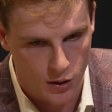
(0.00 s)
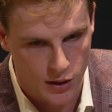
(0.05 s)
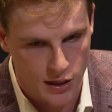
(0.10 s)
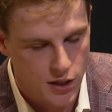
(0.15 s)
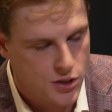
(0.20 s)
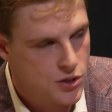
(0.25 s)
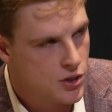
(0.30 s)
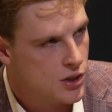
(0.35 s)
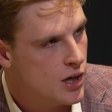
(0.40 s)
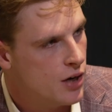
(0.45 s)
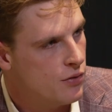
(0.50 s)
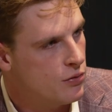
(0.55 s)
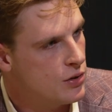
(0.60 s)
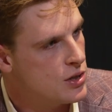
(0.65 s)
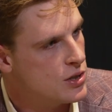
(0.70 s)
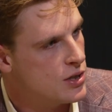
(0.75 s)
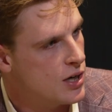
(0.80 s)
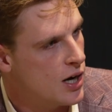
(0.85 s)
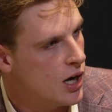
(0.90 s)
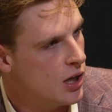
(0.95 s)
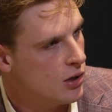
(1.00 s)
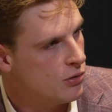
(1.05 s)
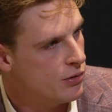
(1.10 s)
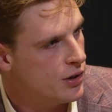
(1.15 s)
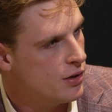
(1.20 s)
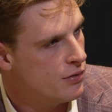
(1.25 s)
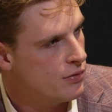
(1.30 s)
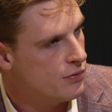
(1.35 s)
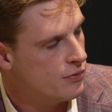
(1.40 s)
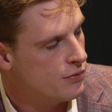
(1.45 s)
each and every
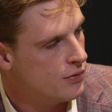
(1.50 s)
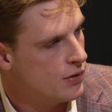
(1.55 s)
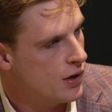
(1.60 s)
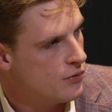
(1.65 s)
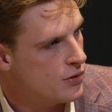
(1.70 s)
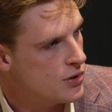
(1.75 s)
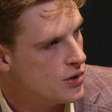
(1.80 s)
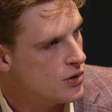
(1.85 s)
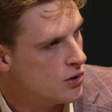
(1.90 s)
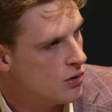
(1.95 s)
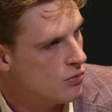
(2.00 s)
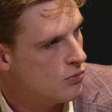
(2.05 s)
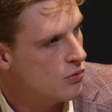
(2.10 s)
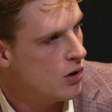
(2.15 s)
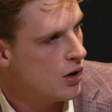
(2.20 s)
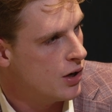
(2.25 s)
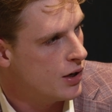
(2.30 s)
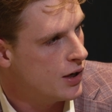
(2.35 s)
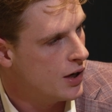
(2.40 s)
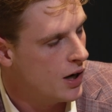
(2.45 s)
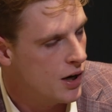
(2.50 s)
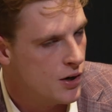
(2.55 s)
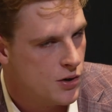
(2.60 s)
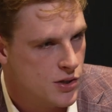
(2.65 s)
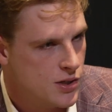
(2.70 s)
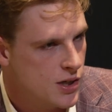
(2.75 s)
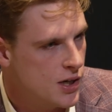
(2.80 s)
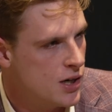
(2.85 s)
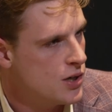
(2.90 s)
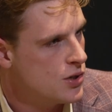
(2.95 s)
salary of every single one. And I
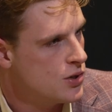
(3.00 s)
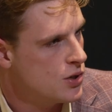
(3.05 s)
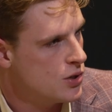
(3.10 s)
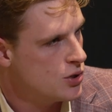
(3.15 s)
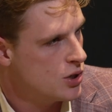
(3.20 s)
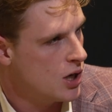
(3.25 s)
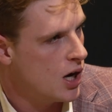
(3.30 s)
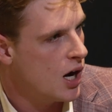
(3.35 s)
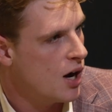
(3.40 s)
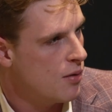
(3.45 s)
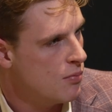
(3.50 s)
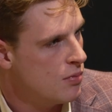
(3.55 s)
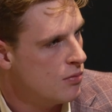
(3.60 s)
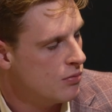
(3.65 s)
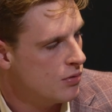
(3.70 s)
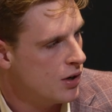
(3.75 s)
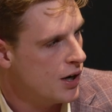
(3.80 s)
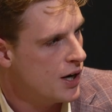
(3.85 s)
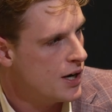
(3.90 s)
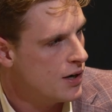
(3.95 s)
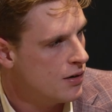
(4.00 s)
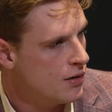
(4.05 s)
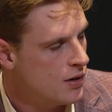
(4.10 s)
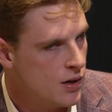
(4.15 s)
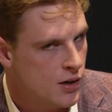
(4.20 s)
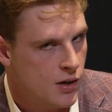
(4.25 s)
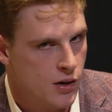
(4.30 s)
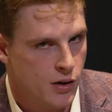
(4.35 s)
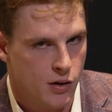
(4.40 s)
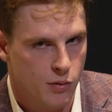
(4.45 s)
understand it's a job, right?
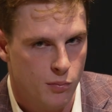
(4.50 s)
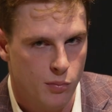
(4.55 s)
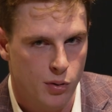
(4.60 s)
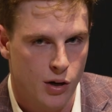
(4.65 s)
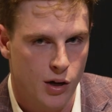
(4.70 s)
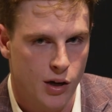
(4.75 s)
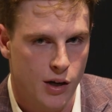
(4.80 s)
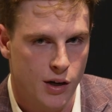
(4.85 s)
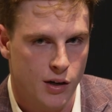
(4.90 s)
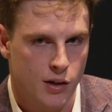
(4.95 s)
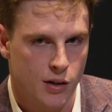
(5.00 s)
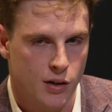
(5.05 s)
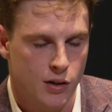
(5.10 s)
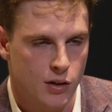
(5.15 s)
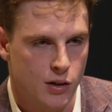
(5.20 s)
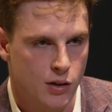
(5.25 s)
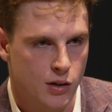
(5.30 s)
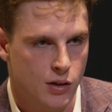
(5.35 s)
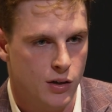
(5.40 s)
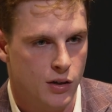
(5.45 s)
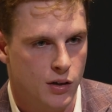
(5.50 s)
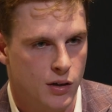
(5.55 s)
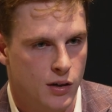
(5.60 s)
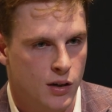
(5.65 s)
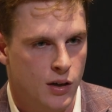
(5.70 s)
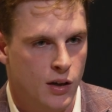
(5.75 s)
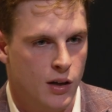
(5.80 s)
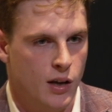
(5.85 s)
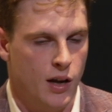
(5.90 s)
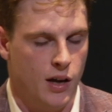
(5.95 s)
But
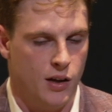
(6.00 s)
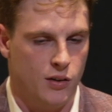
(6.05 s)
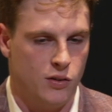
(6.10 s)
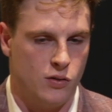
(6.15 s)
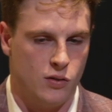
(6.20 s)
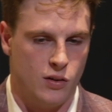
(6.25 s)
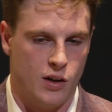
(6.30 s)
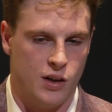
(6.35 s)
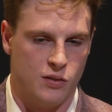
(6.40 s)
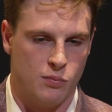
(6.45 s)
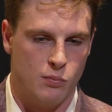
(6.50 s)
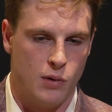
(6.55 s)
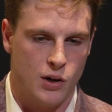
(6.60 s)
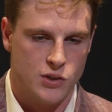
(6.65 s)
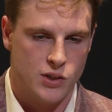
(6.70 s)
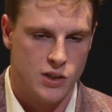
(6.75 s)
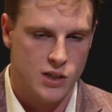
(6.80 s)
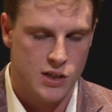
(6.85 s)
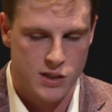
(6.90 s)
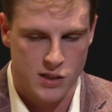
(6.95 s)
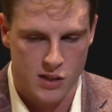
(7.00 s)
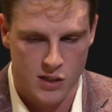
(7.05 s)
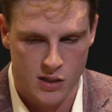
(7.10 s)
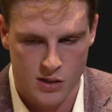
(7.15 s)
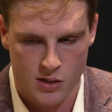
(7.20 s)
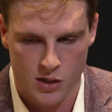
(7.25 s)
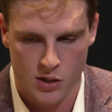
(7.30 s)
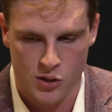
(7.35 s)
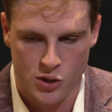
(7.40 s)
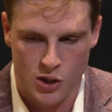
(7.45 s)
as much it
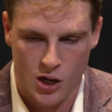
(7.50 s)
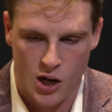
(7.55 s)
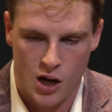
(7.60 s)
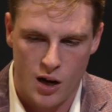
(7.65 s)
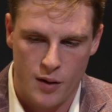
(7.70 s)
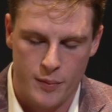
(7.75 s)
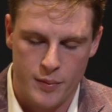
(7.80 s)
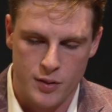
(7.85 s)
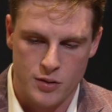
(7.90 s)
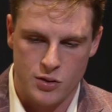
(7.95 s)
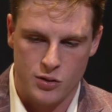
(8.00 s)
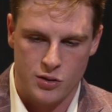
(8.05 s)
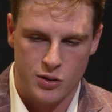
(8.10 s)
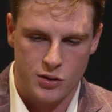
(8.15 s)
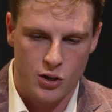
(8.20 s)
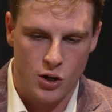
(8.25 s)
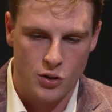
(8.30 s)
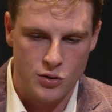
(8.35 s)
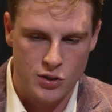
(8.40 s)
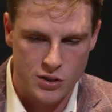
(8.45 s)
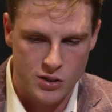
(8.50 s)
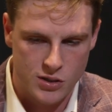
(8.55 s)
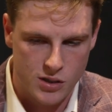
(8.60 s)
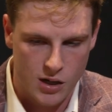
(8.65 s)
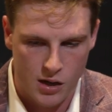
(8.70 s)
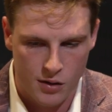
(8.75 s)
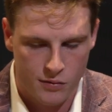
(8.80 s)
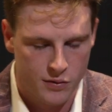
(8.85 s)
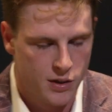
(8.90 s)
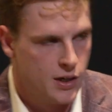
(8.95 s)
is a job to the coaching
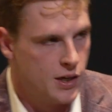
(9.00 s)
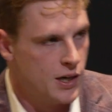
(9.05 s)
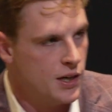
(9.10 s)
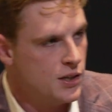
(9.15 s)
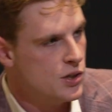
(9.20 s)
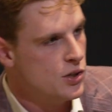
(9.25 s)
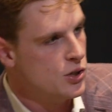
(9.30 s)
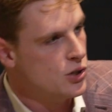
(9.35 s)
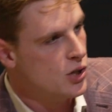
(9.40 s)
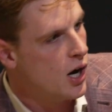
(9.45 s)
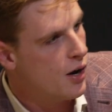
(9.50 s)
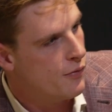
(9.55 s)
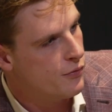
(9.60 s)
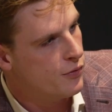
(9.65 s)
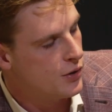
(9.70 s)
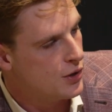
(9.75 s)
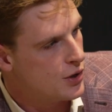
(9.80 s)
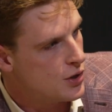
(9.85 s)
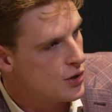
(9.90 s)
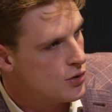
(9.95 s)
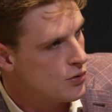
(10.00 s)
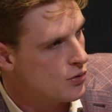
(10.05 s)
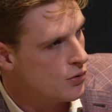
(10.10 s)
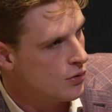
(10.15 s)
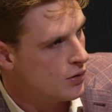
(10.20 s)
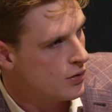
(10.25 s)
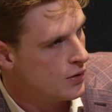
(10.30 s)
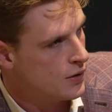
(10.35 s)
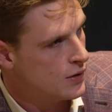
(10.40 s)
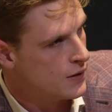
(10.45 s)
staff, it's a job for you.
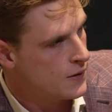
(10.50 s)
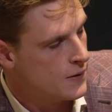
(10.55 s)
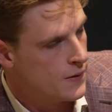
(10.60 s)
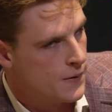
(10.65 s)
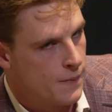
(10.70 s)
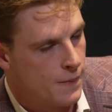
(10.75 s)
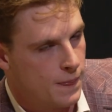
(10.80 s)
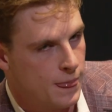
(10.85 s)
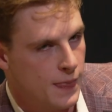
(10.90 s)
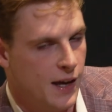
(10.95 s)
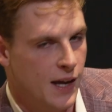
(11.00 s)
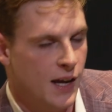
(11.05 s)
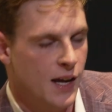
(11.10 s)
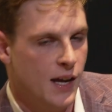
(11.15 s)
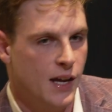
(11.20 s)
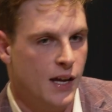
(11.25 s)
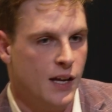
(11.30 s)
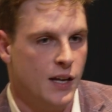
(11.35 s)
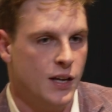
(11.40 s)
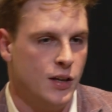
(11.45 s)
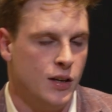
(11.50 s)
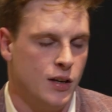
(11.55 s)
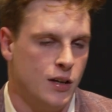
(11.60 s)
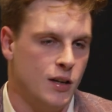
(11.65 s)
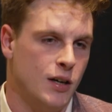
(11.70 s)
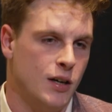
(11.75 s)
And,